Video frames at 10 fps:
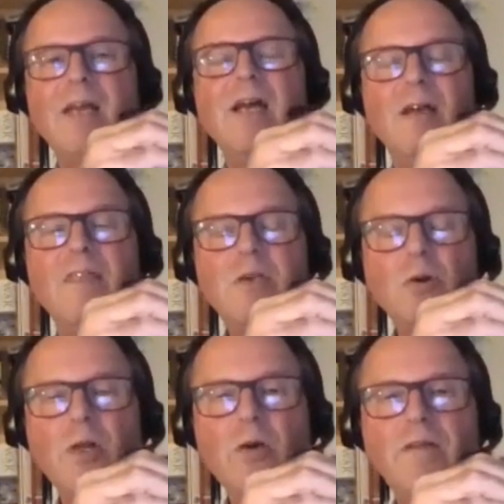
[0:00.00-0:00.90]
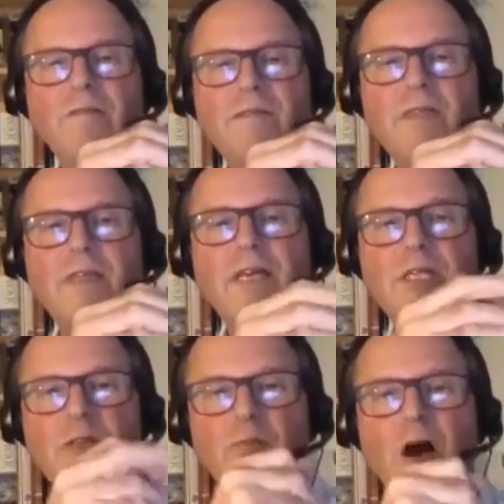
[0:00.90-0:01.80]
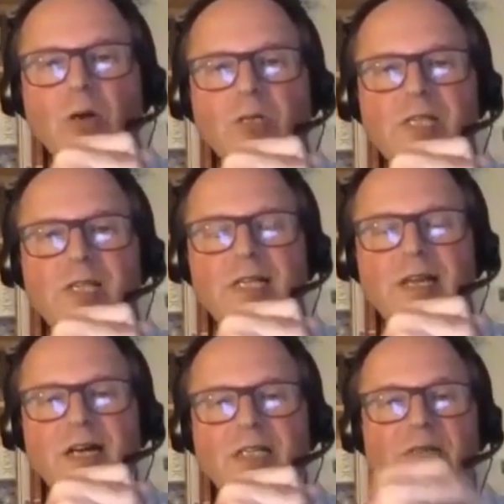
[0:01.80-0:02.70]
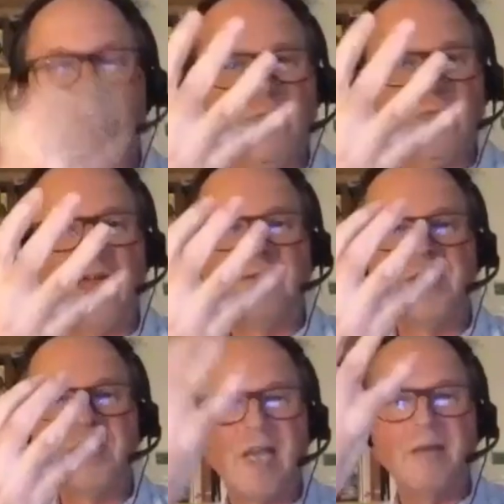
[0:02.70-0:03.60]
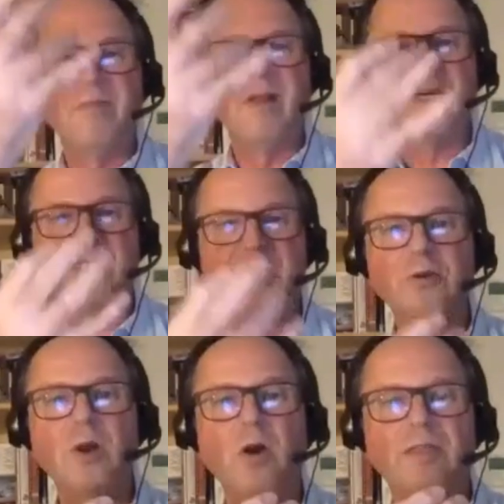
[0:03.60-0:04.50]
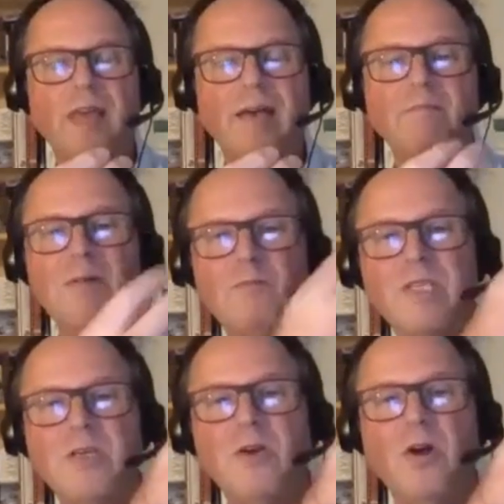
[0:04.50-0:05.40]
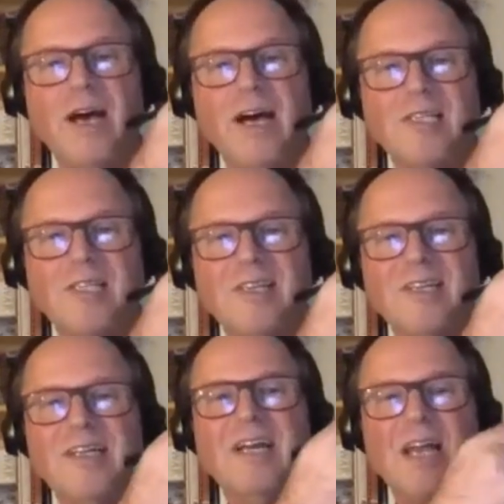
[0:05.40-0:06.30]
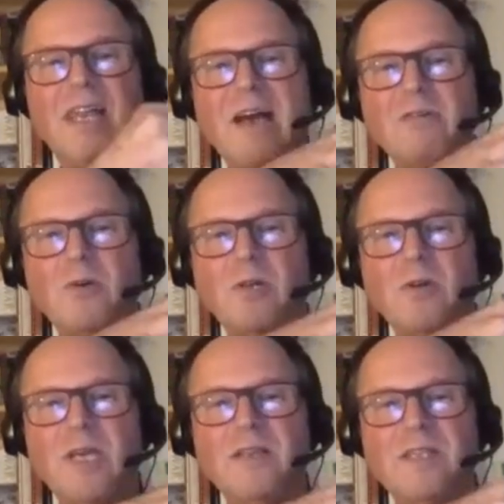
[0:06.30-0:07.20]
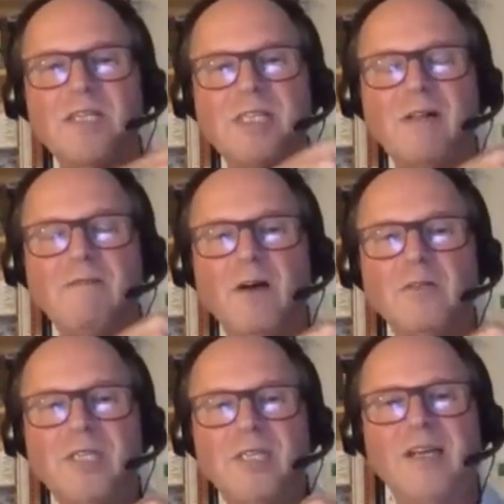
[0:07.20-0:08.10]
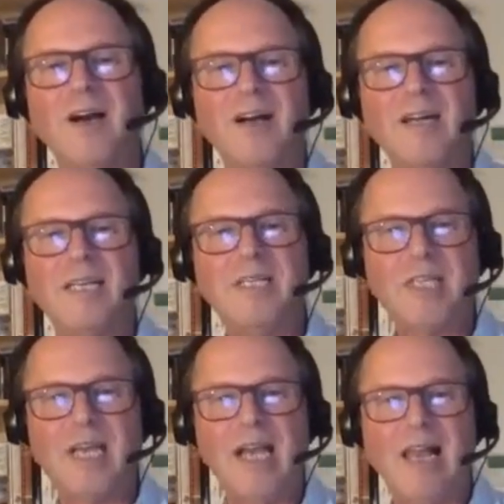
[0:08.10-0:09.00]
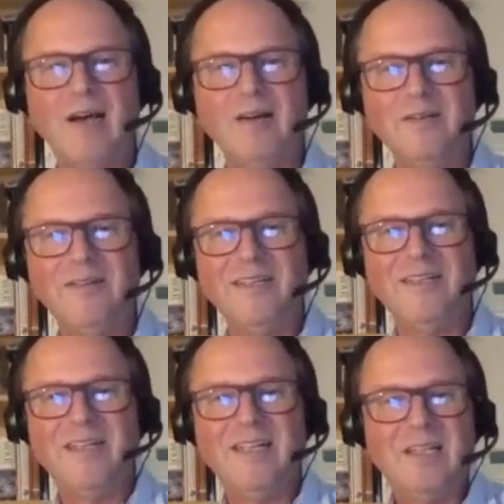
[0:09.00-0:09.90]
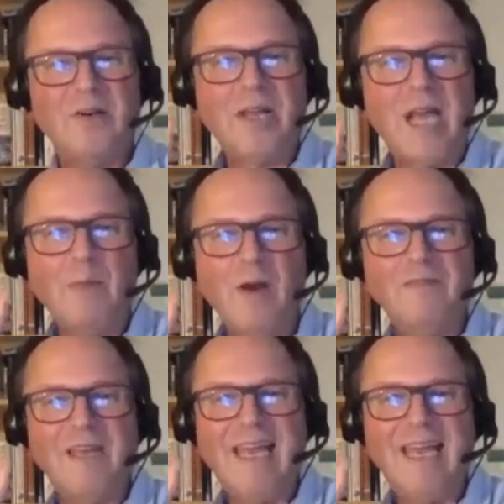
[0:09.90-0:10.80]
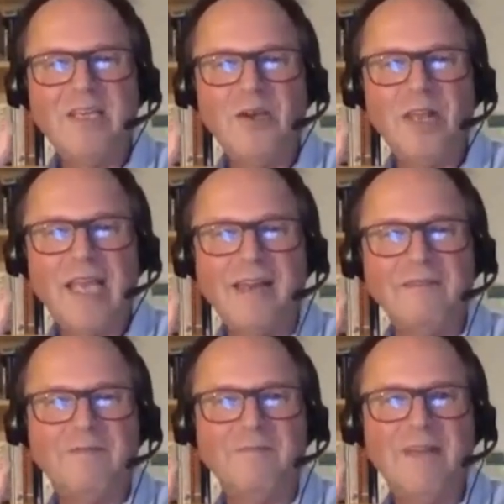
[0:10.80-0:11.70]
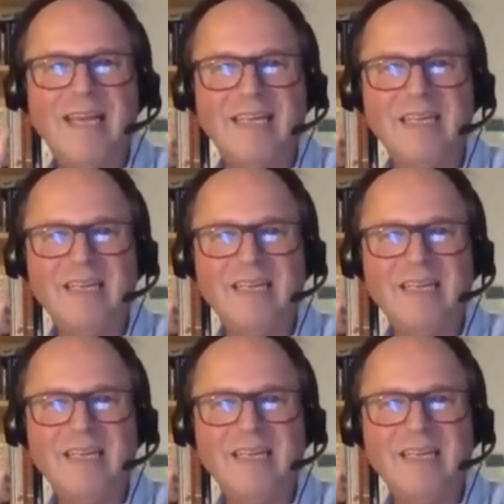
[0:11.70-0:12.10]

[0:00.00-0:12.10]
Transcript: And then you're looking for the things that were hosted in us. They're in the same place. You got them when you got us. And now you're looking at this self-hosted guy and he's saying, hello, you've got to come over here. You've got to get it from me.